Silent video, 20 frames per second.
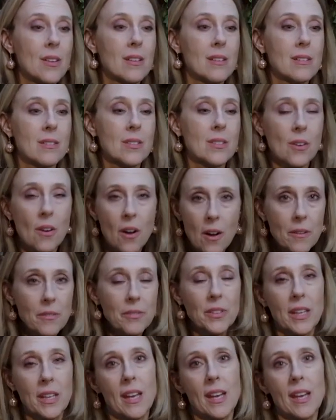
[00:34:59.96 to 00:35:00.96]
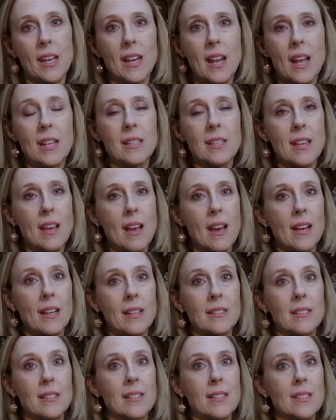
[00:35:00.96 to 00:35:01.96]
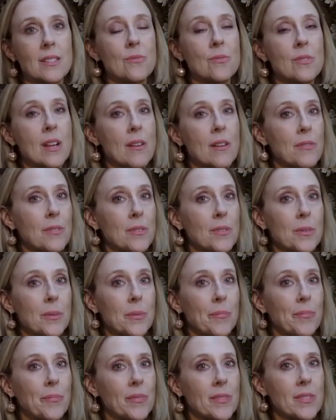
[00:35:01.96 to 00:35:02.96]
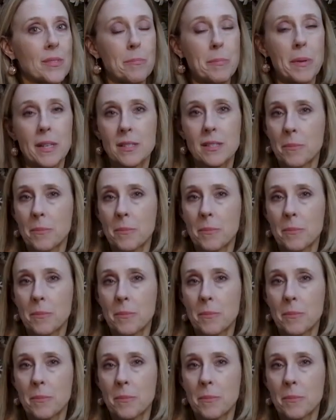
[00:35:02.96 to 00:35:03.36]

scarf kit, and yet you never picked